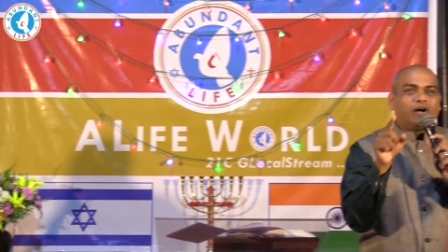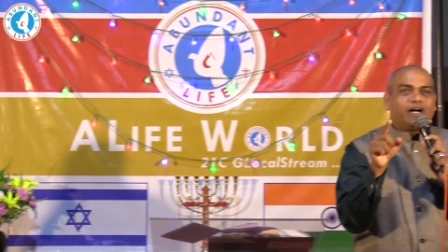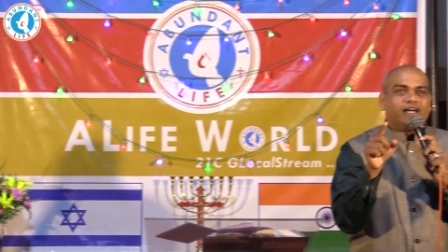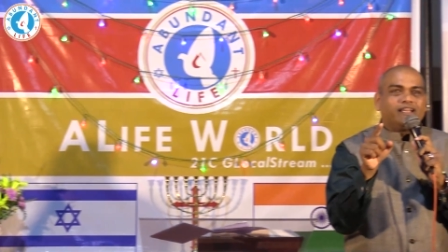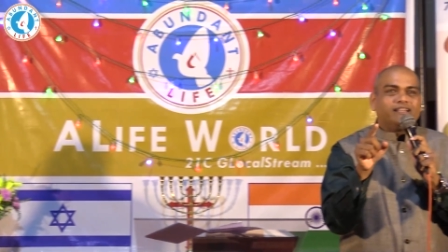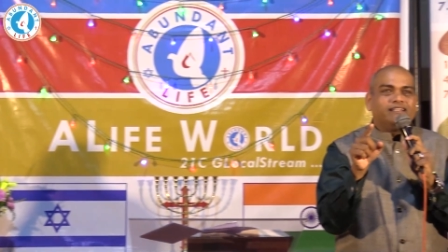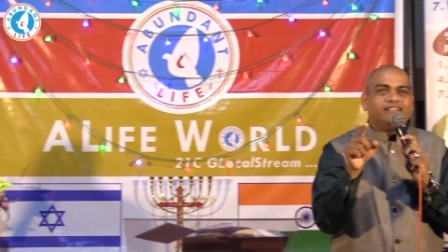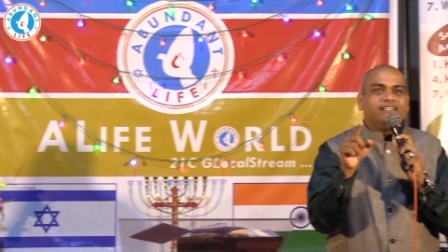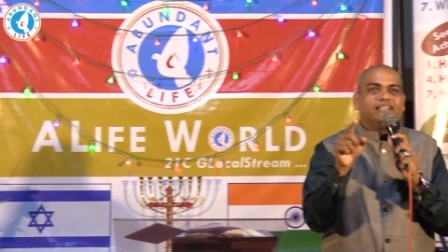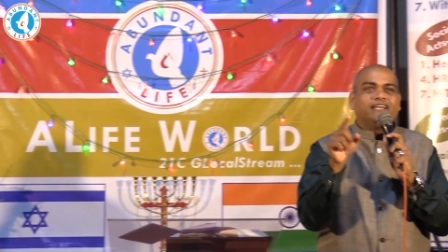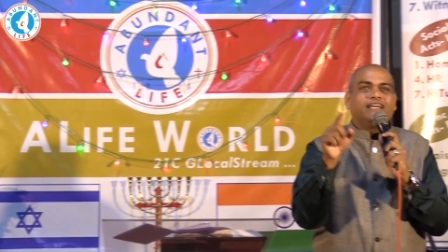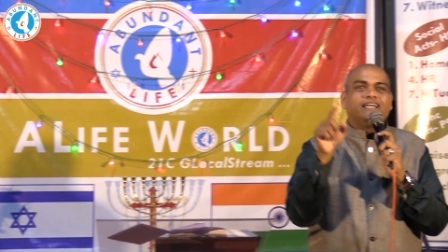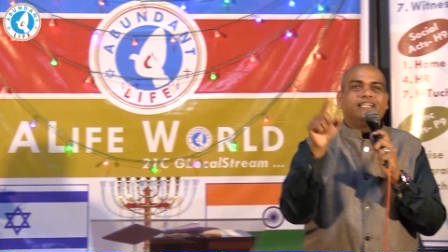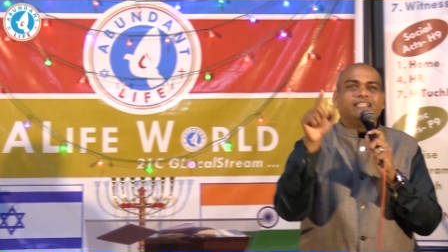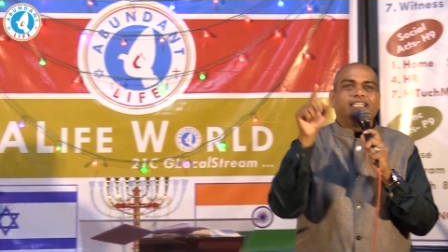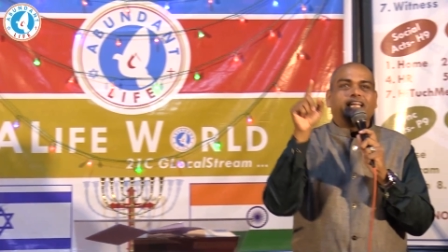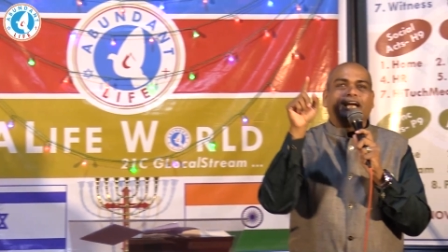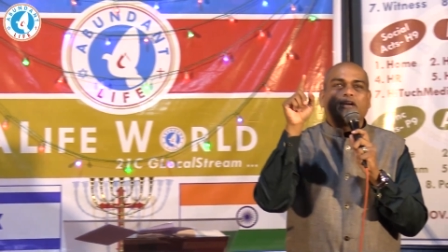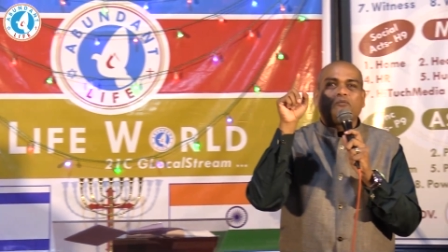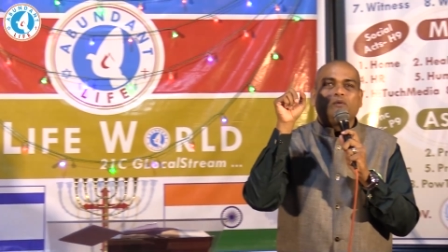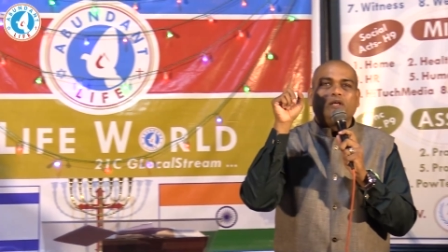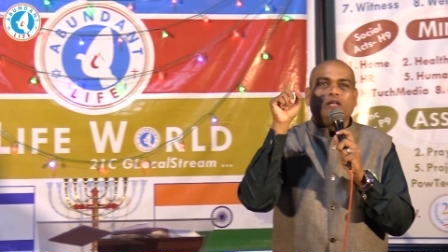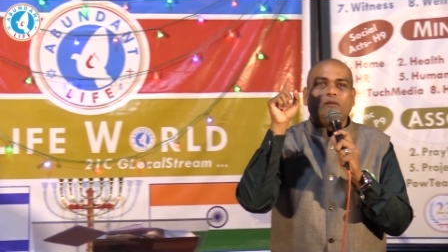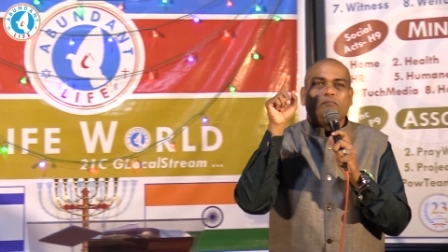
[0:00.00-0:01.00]
one
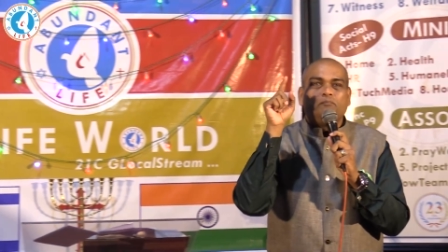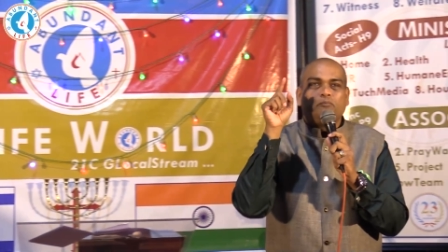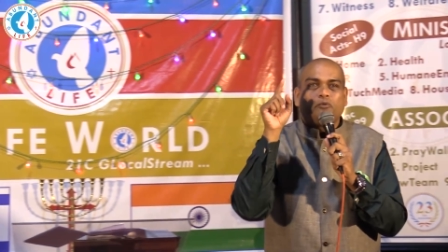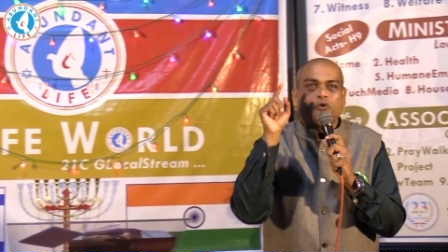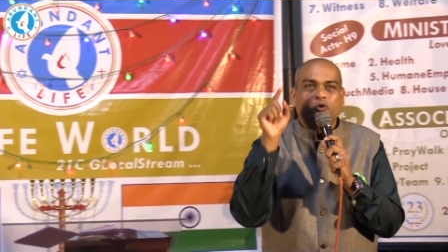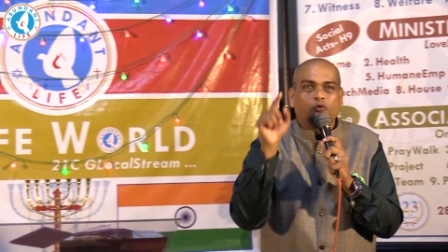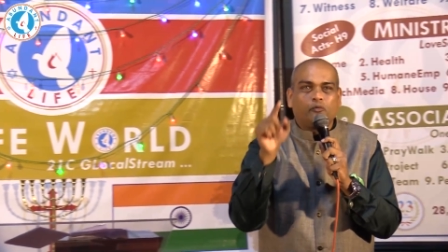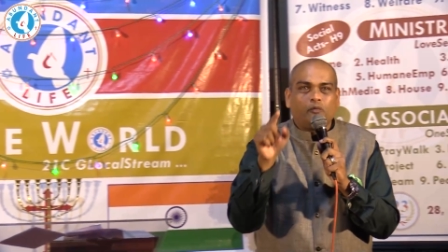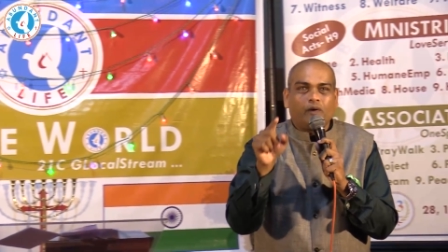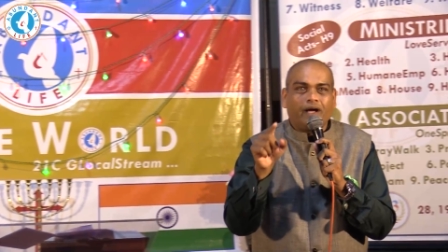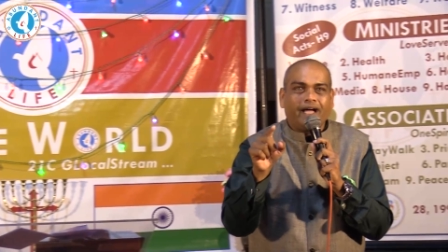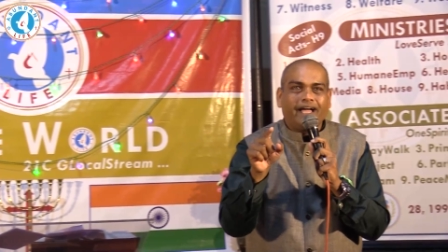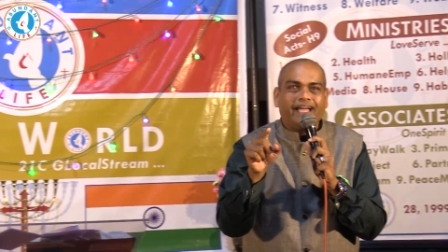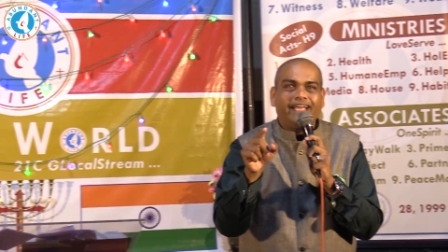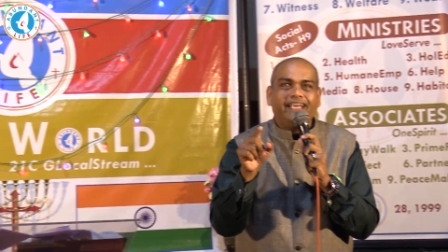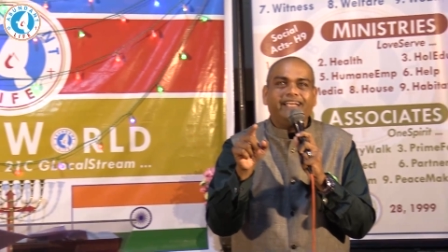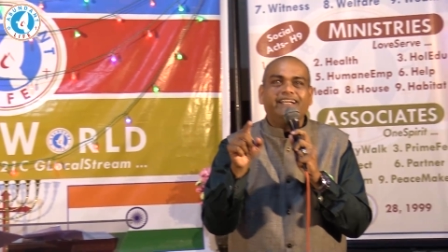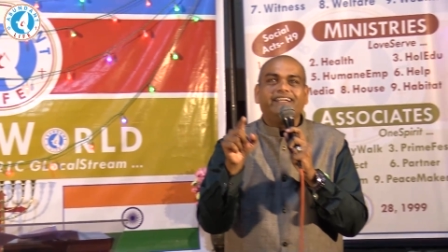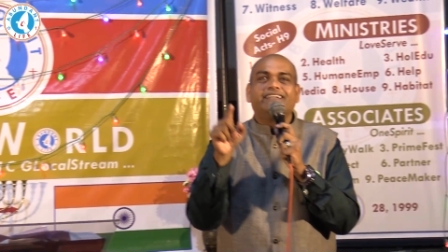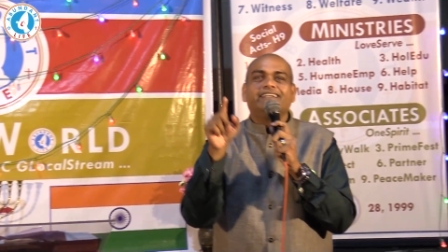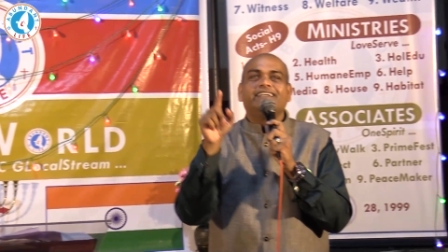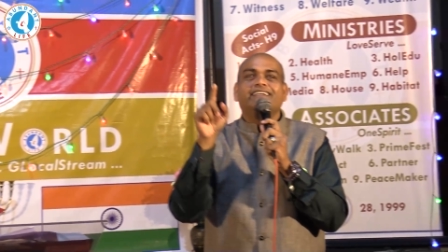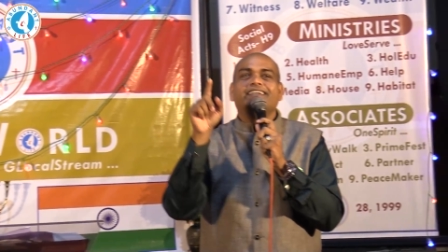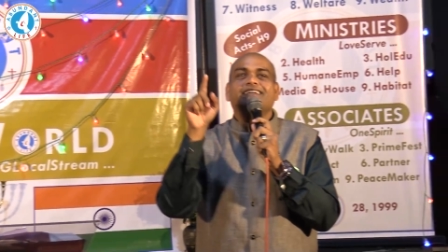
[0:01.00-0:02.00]
that will
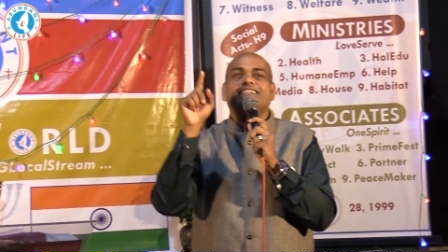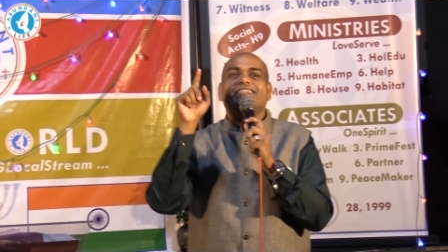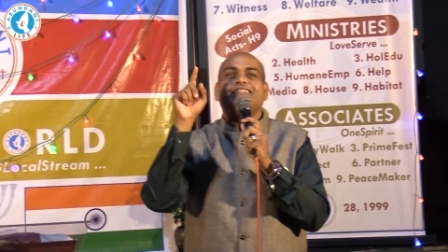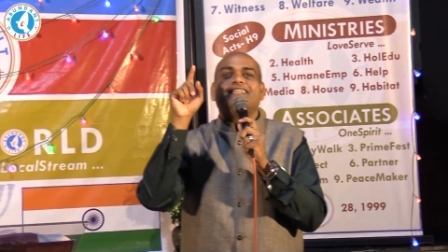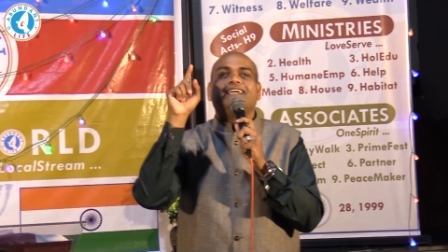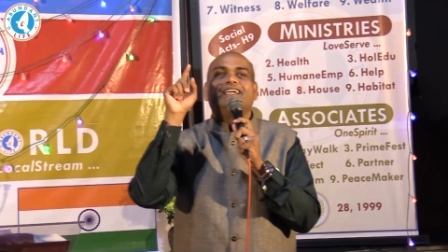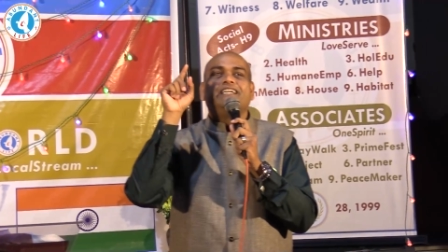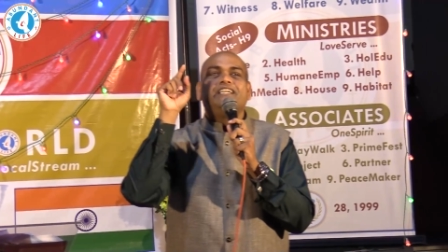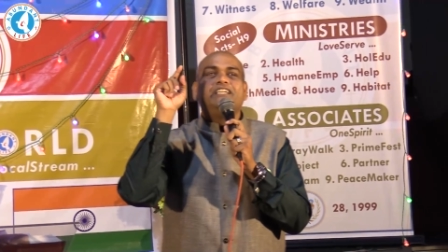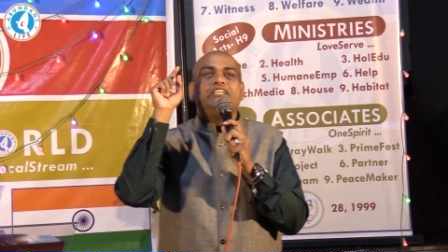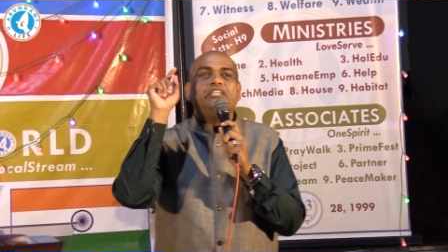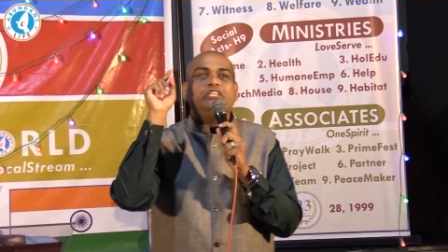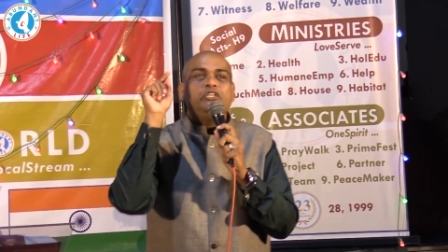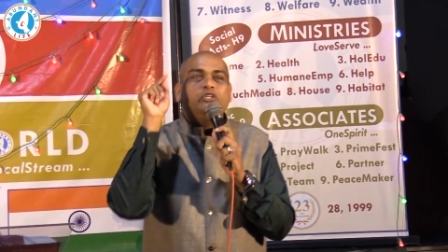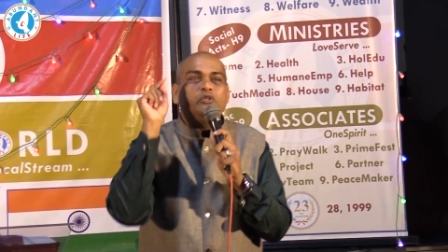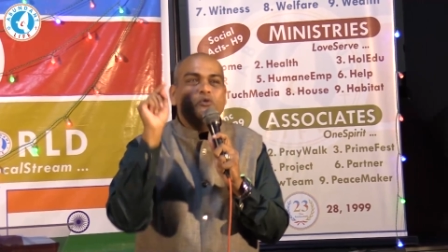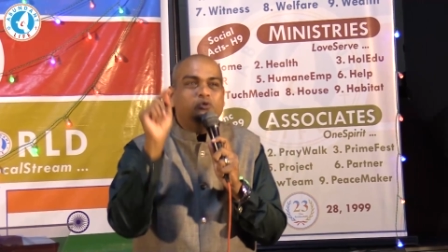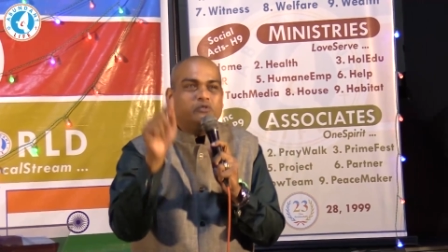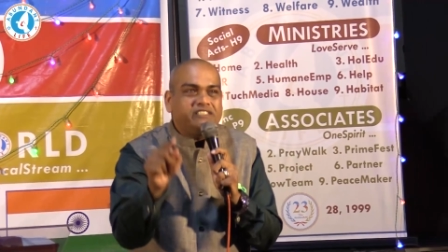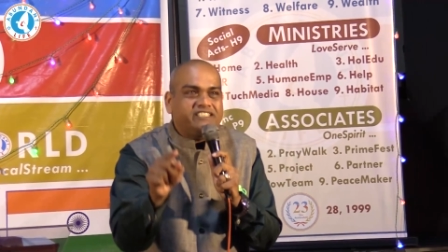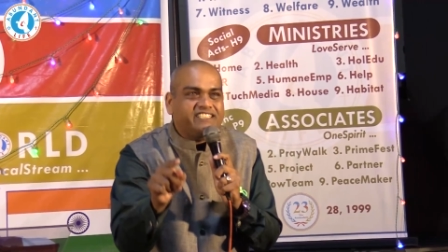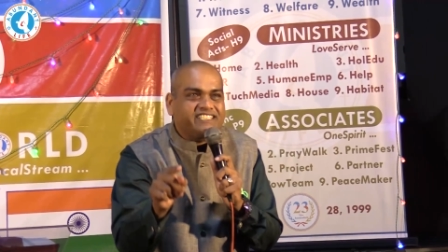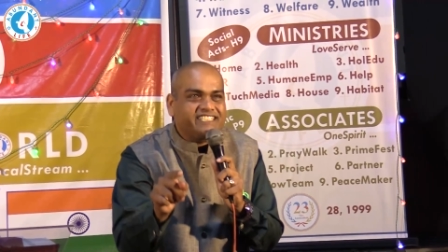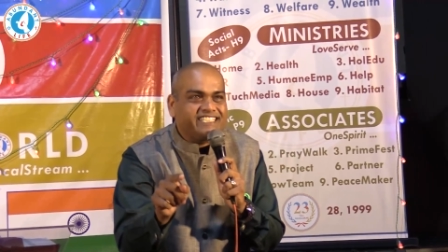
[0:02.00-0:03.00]
provide the
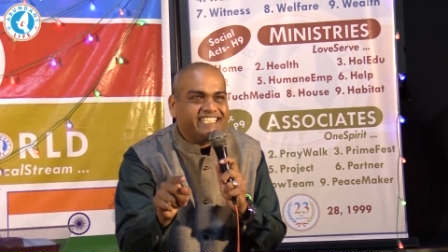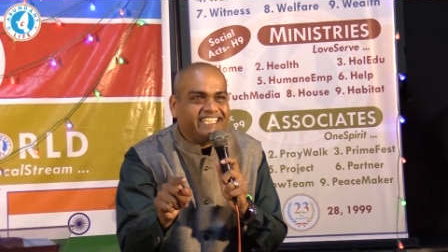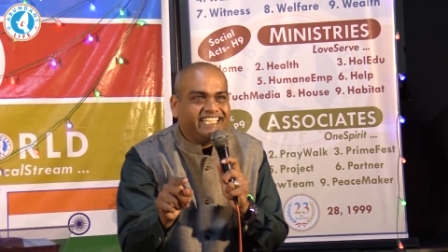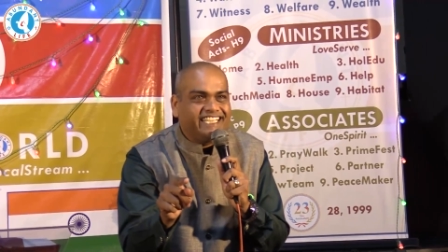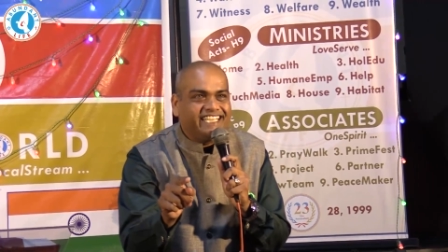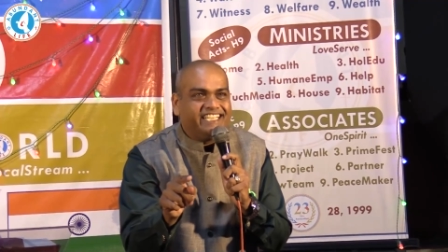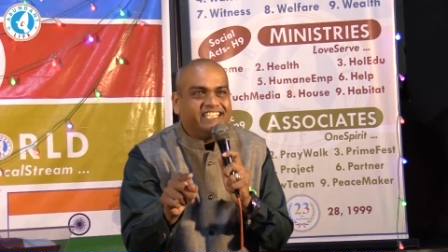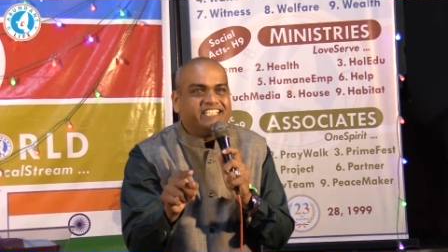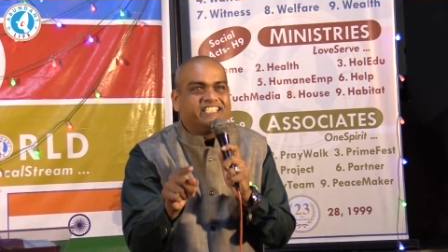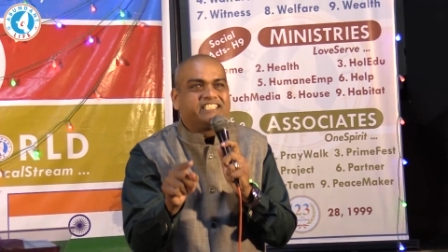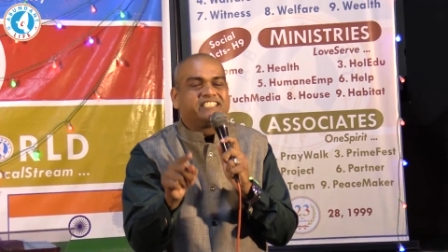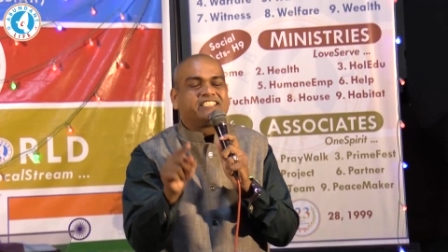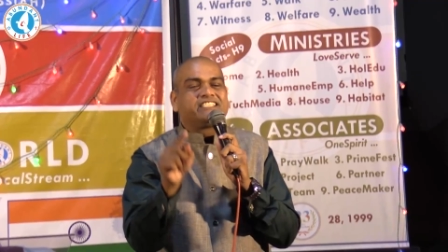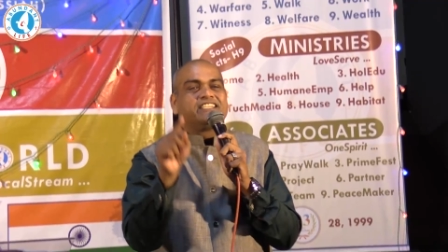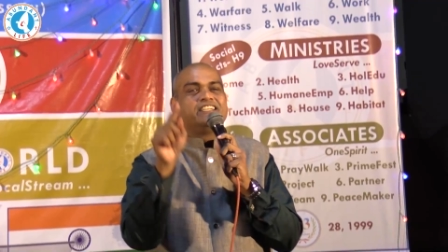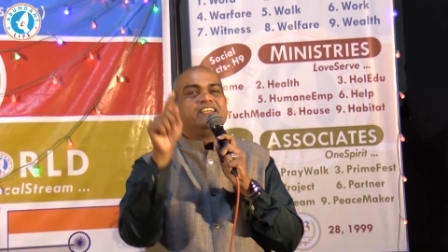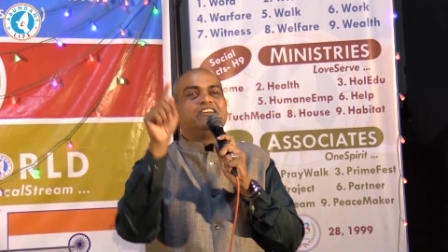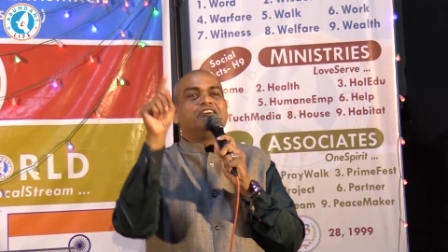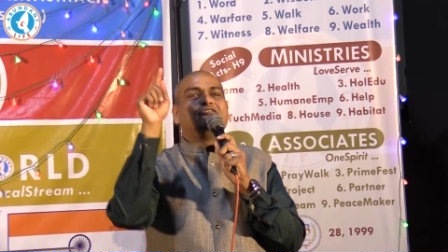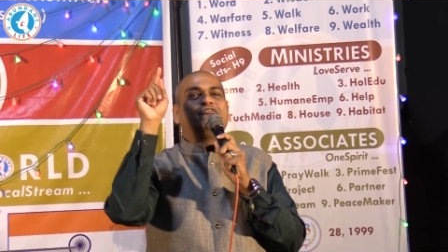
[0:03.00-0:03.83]
nutrients